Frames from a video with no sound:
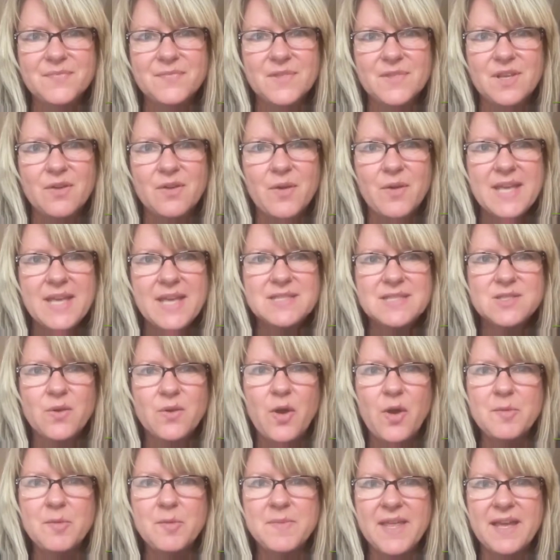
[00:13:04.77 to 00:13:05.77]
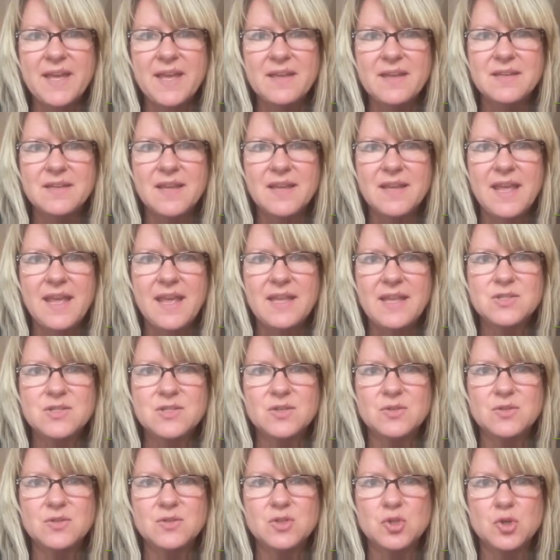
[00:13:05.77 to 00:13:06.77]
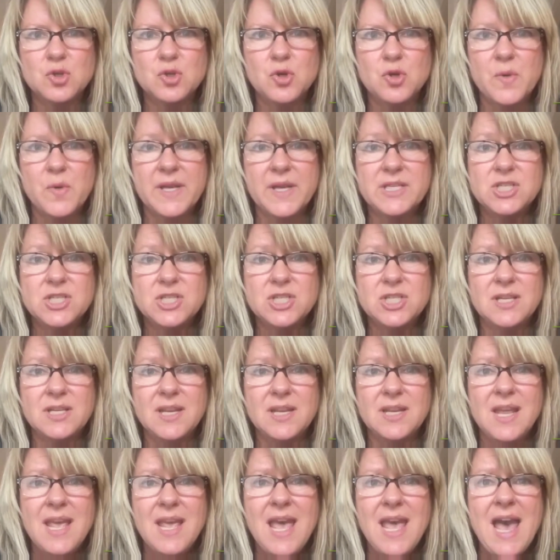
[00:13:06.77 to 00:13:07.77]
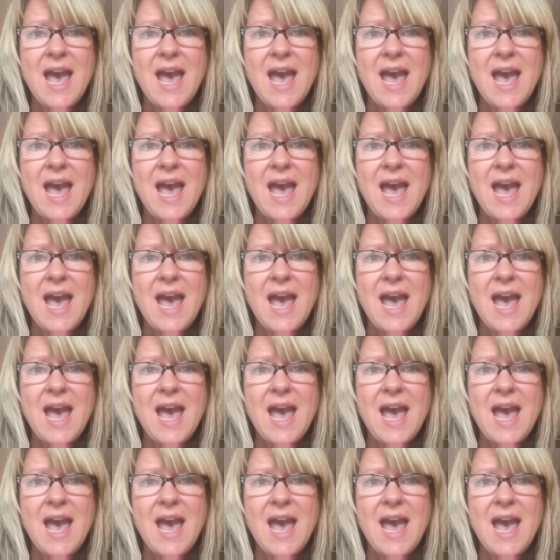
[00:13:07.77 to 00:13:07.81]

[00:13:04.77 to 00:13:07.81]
Okay, so I hope that answers your question.